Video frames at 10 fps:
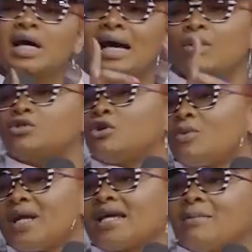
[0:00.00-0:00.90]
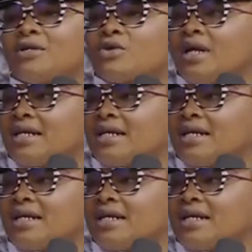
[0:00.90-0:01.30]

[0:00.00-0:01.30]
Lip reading: I was the only one that came out to collect